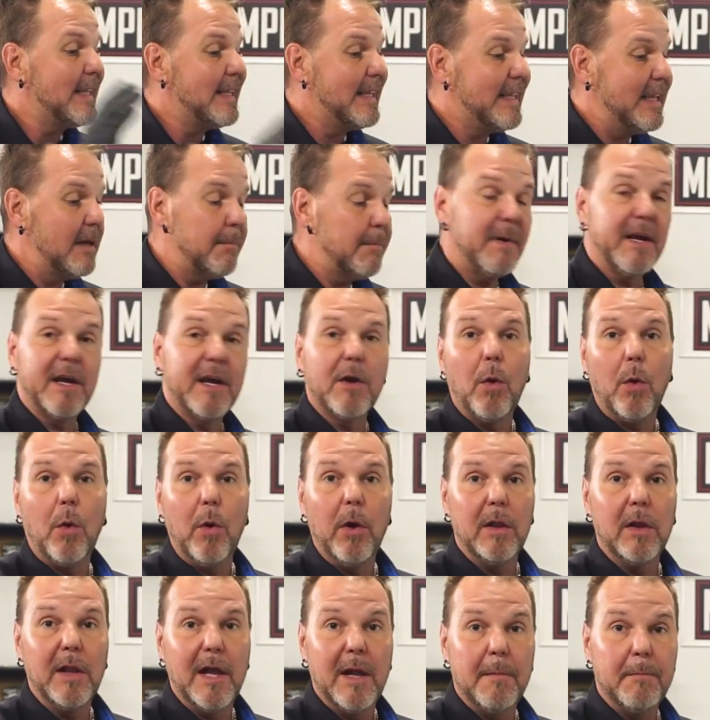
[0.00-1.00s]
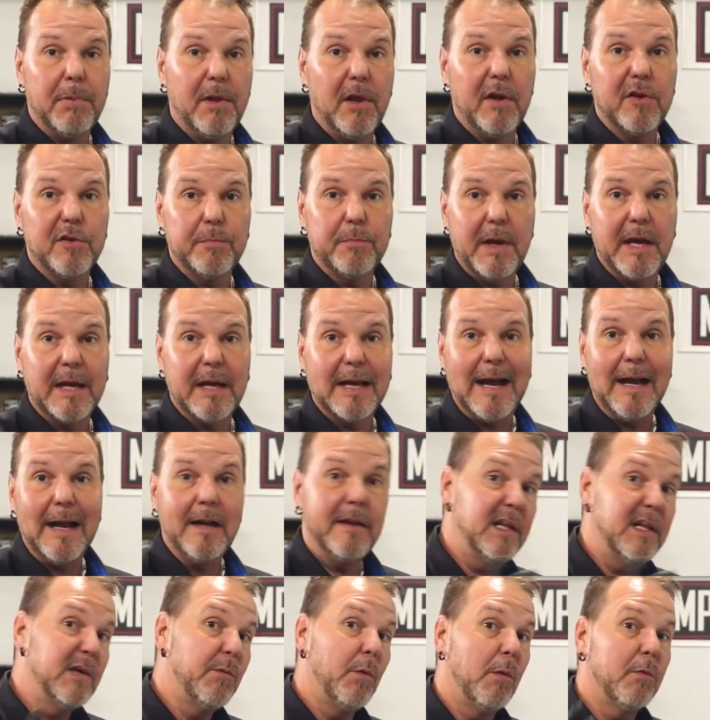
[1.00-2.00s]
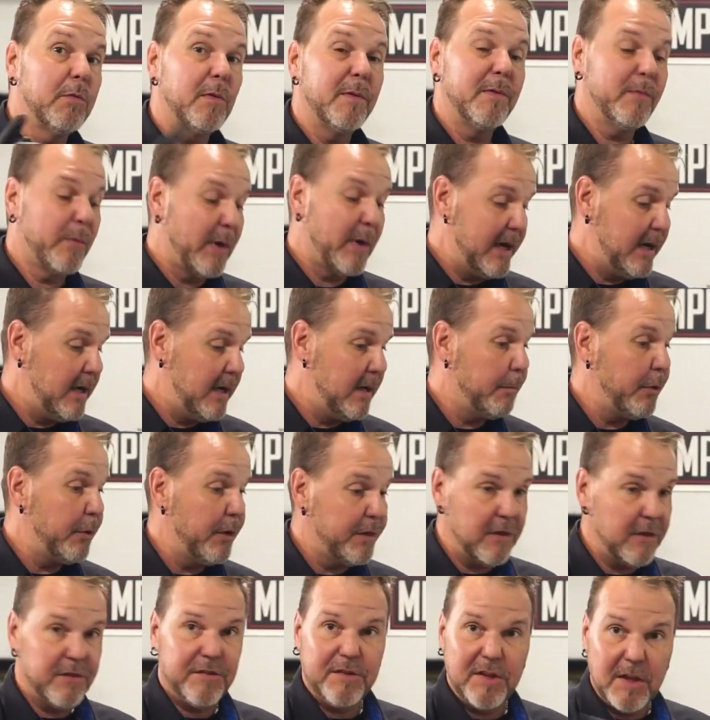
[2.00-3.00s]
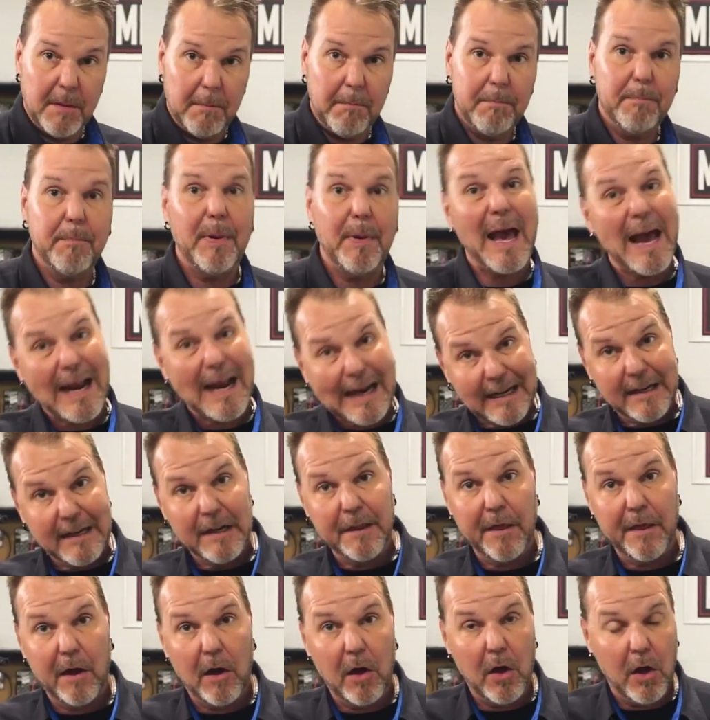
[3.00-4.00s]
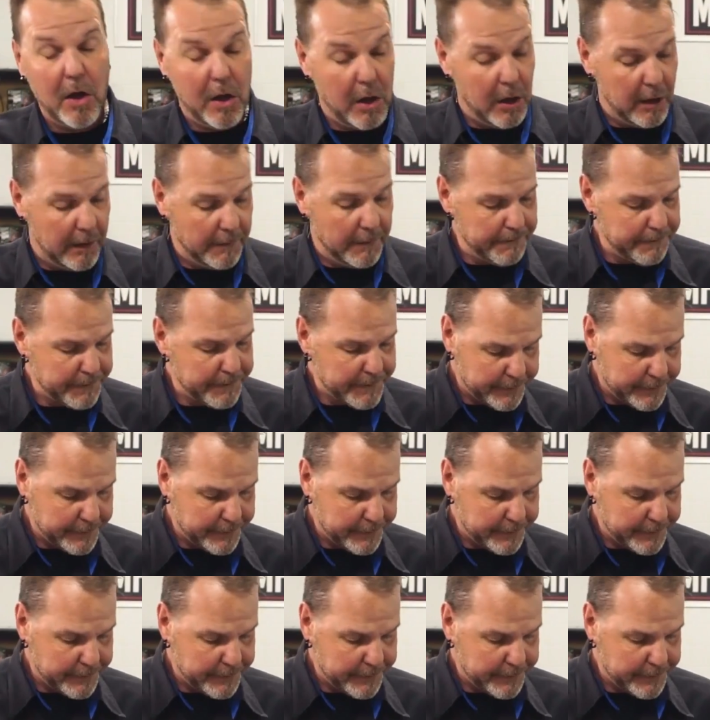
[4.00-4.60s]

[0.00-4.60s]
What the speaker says: get my coil on plugs back on, and then we'll be ready to put this thing back into the hull.